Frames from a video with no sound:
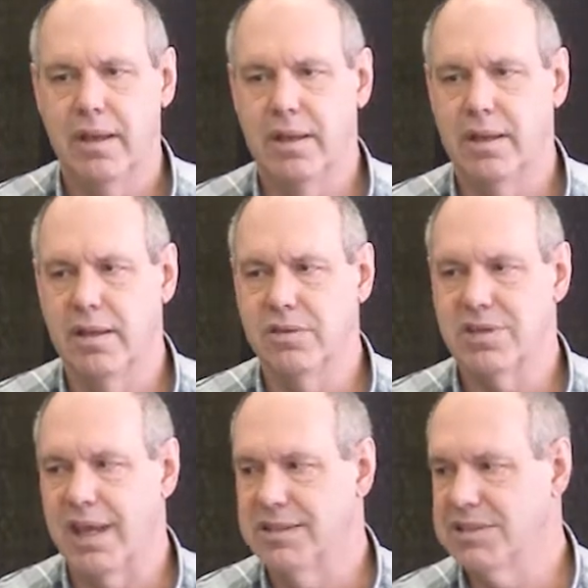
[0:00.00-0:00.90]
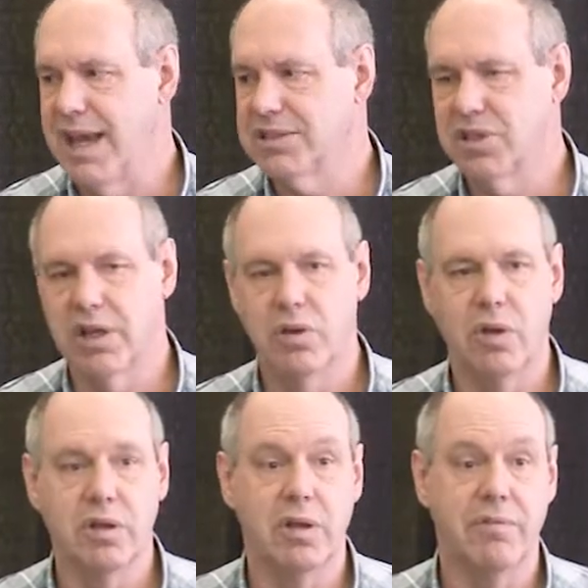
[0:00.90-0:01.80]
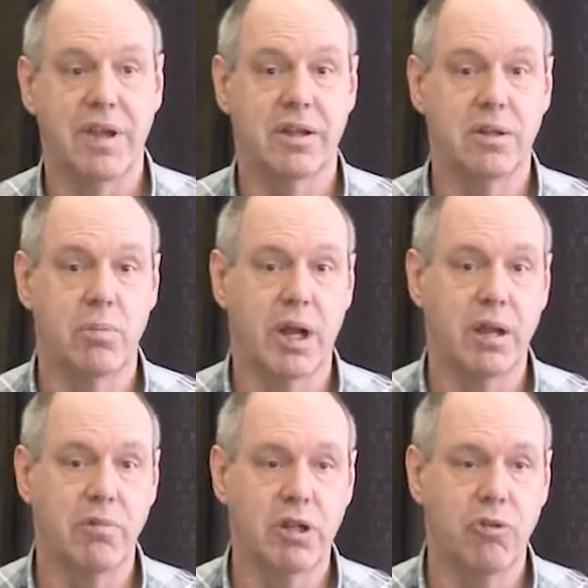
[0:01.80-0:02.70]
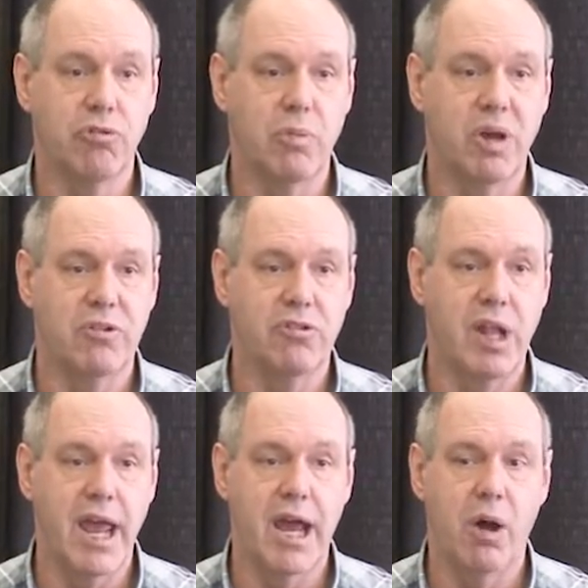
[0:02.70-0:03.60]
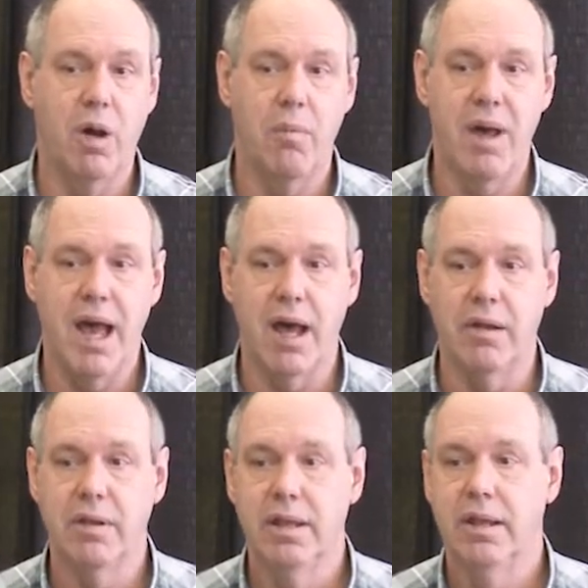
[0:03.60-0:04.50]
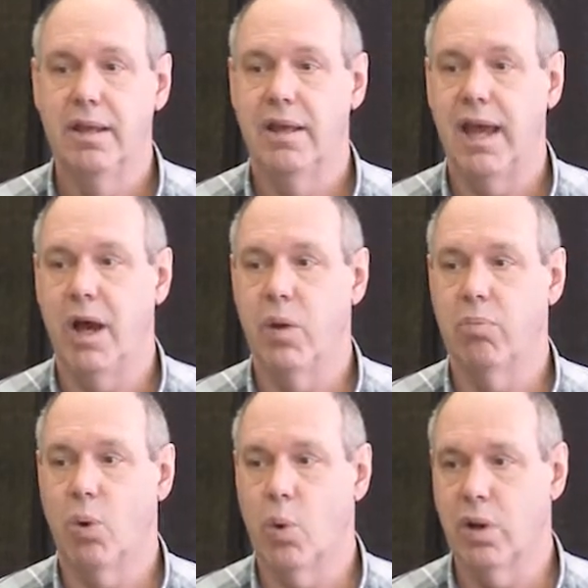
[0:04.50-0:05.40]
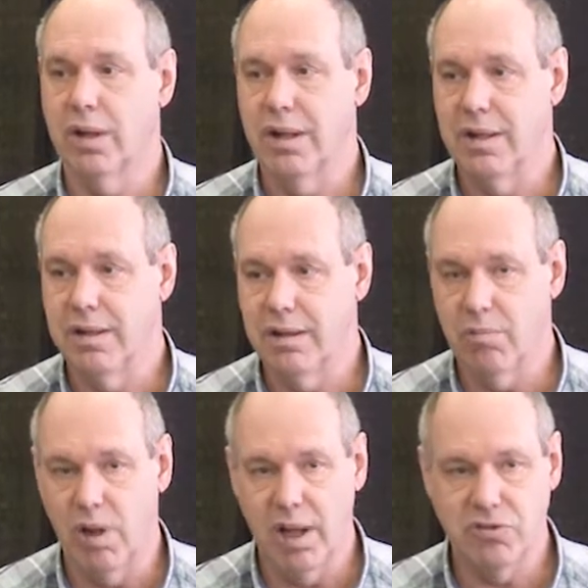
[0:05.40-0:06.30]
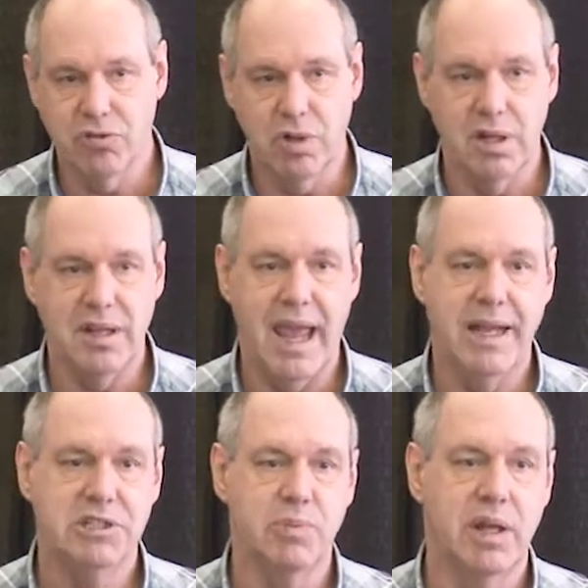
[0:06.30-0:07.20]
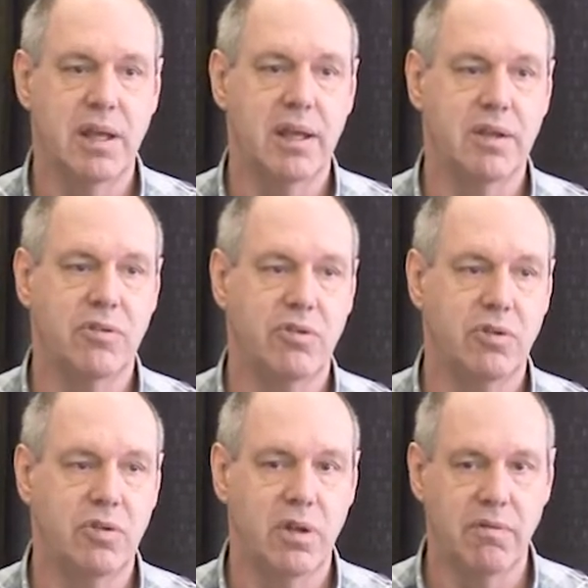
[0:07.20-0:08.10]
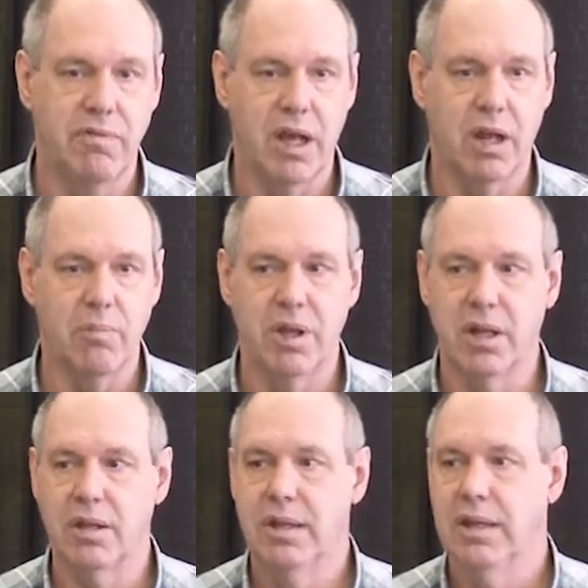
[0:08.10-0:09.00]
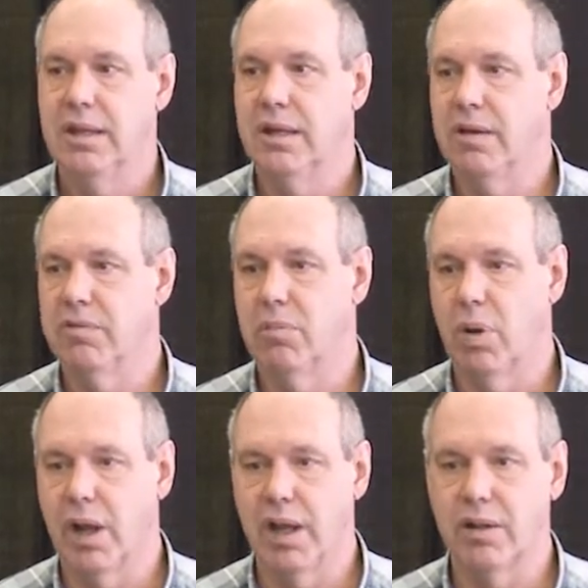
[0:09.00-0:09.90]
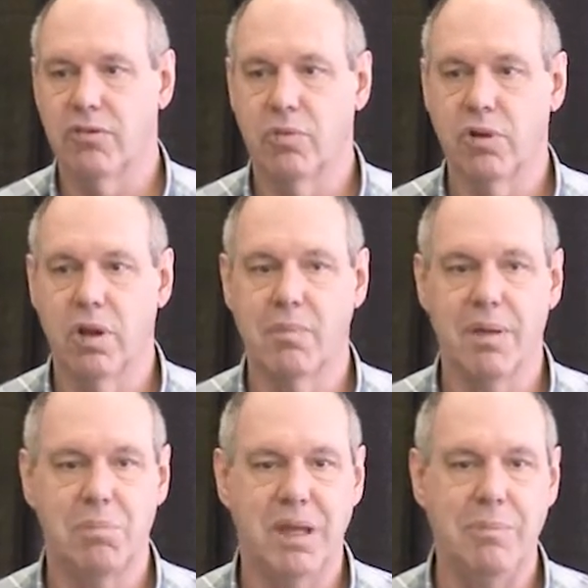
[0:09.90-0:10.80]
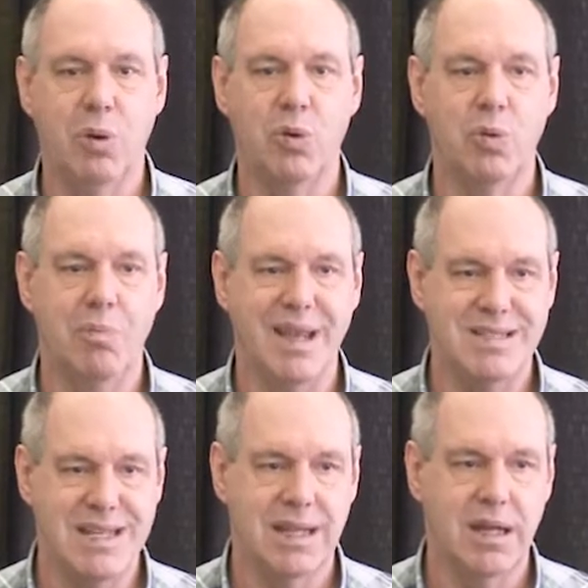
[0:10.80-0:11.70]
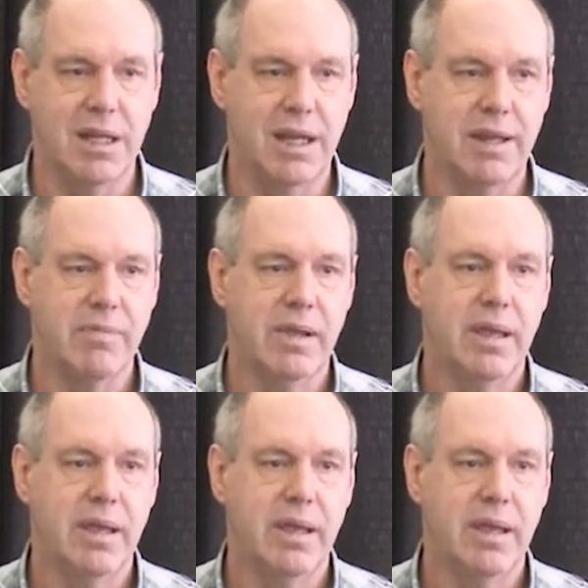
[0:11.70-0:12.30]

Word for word: uh, is, is actually going to affect the brain. We know so much now about how important a relational attachment is to the development of the brain. So we're talking about people who basically,